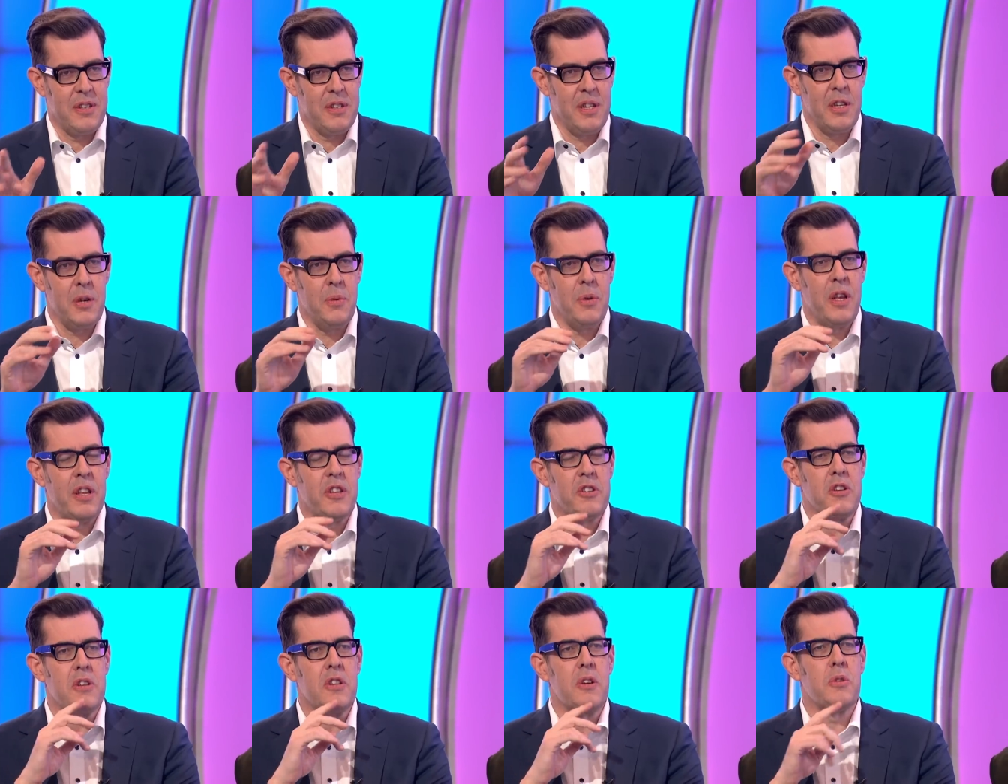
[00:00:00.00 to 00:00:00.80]
So you were
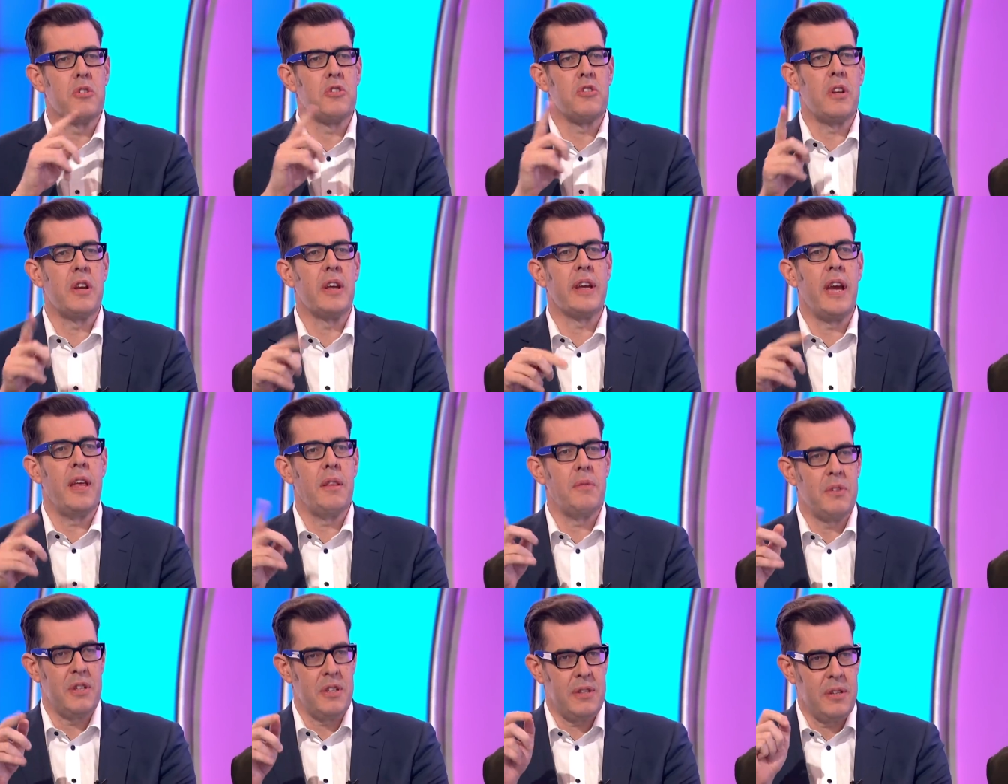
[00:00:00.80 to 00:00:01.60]
literally trying to
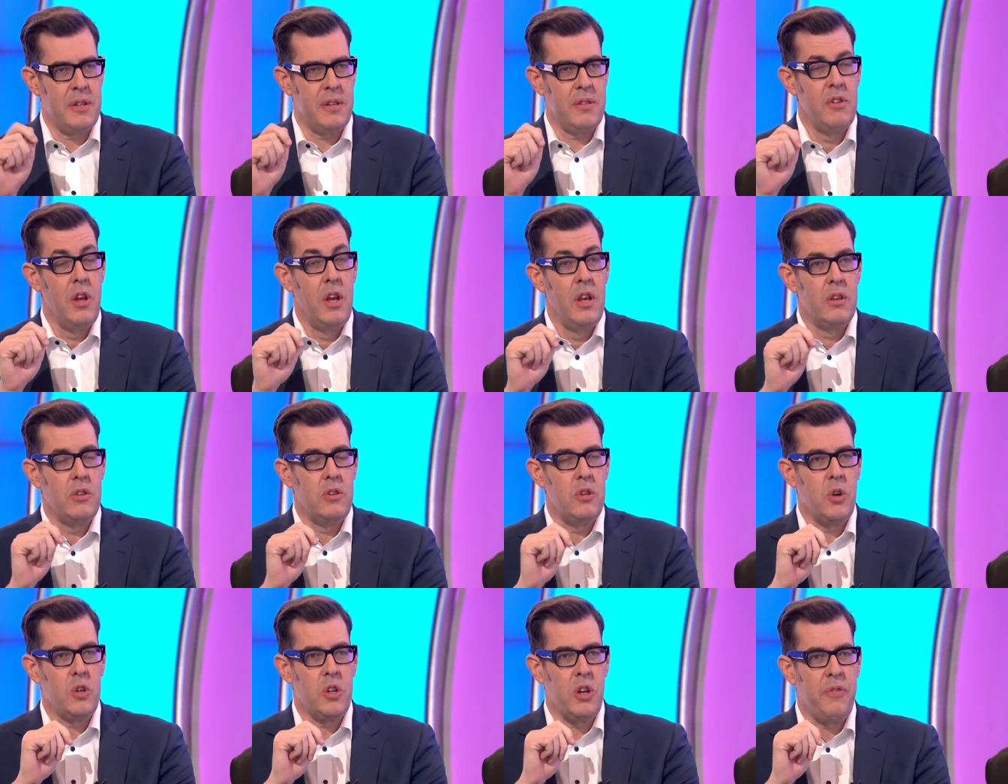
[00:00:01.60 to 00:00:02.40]
get them just to
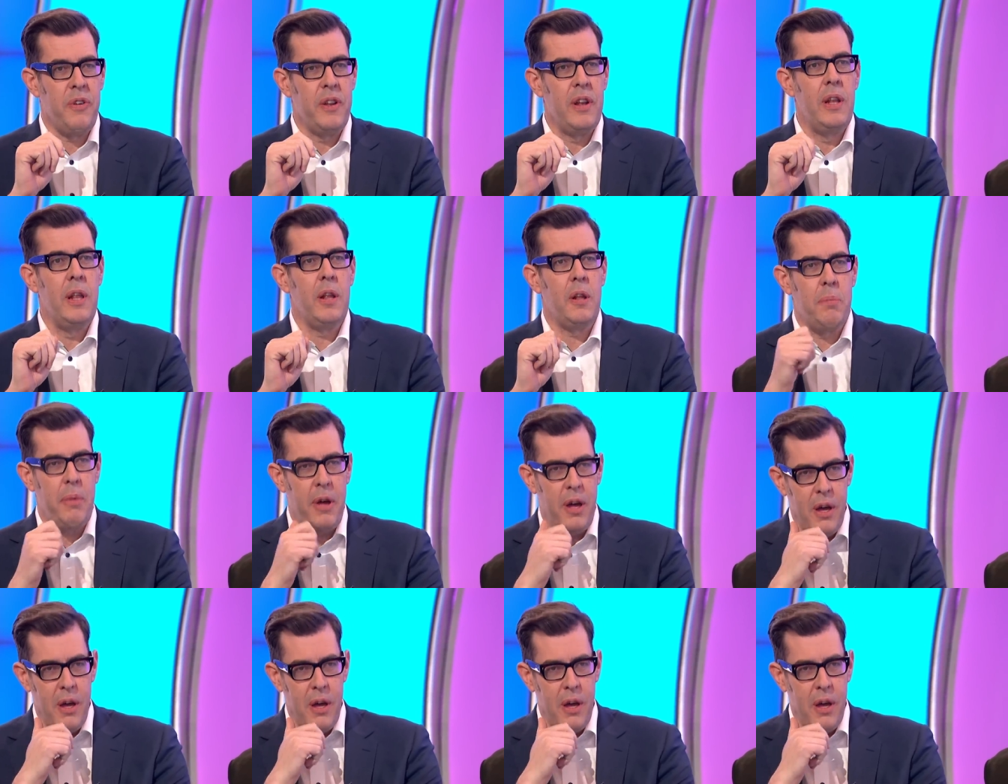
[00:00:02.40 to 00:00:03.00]
nod off a little bit